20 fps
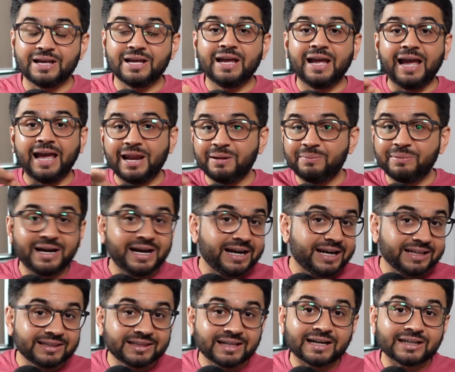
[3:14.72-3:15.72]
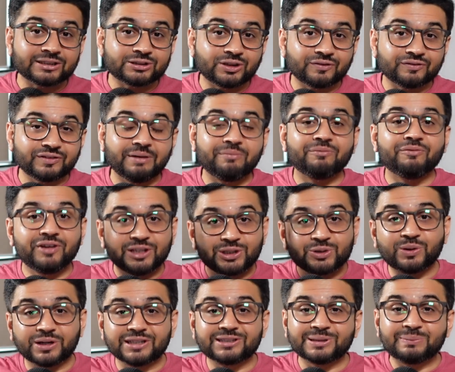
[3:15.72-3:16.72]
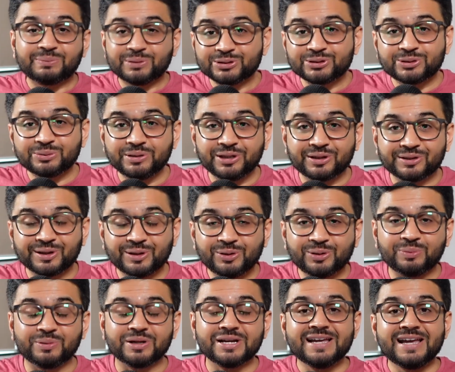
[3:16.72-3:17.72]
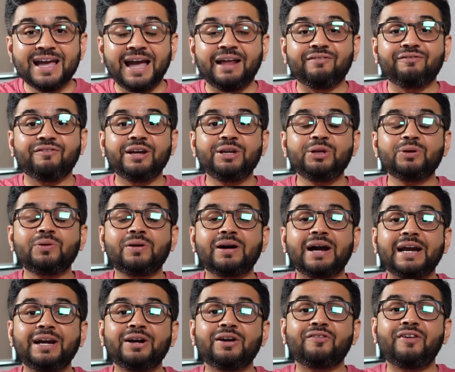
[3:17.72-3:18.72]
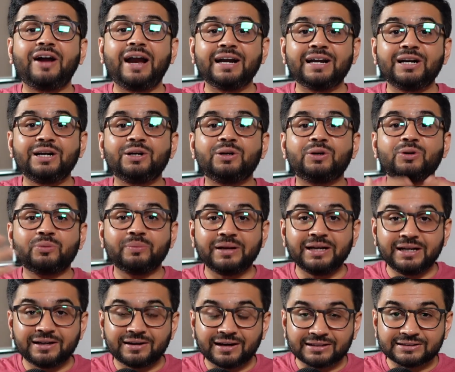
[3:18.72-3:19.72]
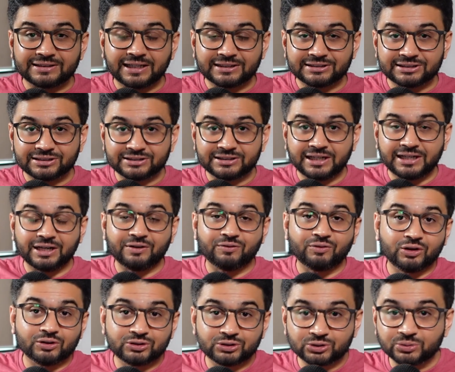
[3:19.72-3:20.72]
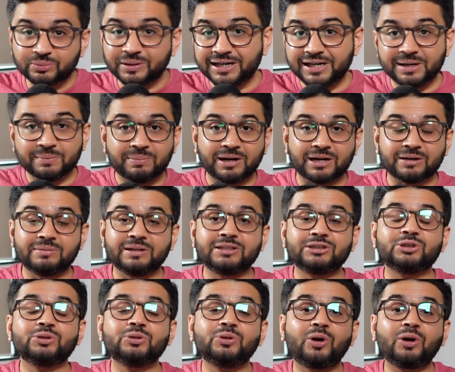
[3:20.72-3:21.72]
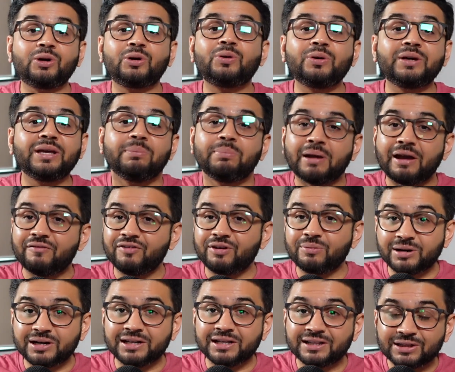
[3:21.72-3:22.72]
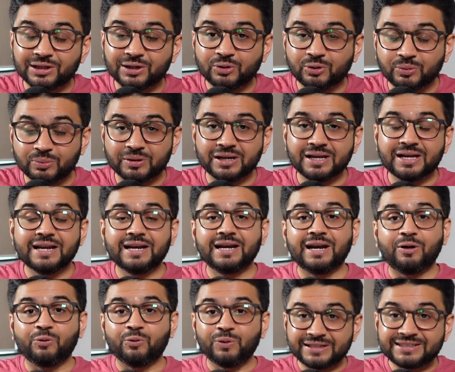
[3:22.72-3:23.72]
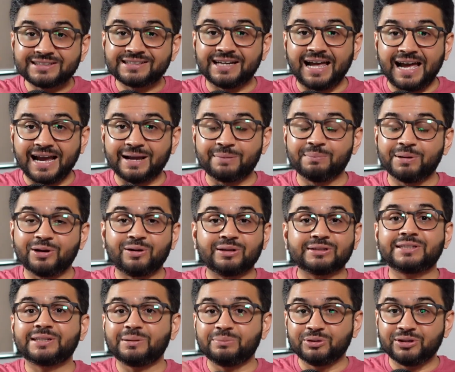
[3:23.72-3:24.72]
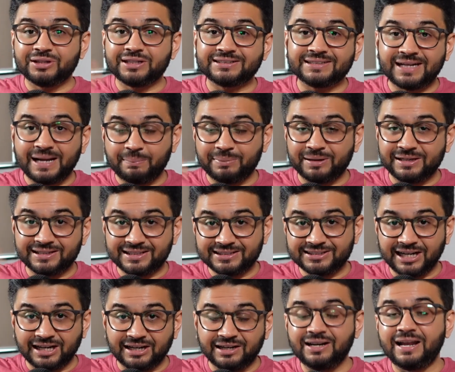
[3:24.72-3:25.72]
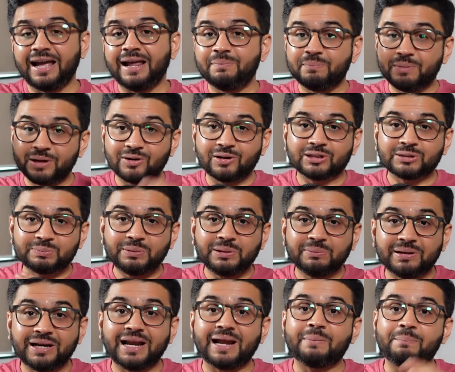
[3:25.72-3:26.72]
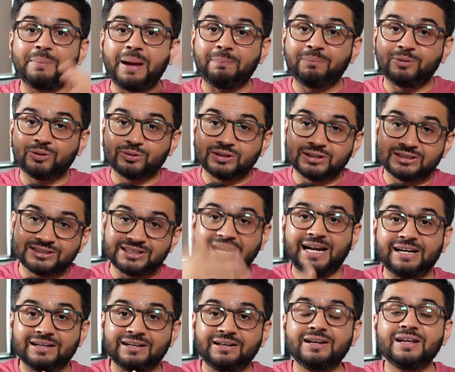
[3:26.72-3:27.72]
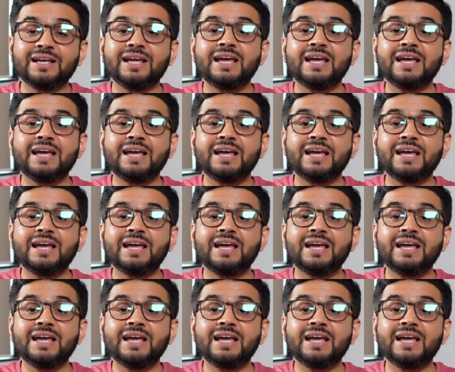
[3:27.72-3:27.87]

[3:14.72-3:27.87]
eliminating the rest of them which were supposed to be on the loop. And when you kind of handle too many transactions that involves too many departments, you've got to keep everybody in the loop. Now with Slack, because the communication happen in the channel and because people are mapped to the channel,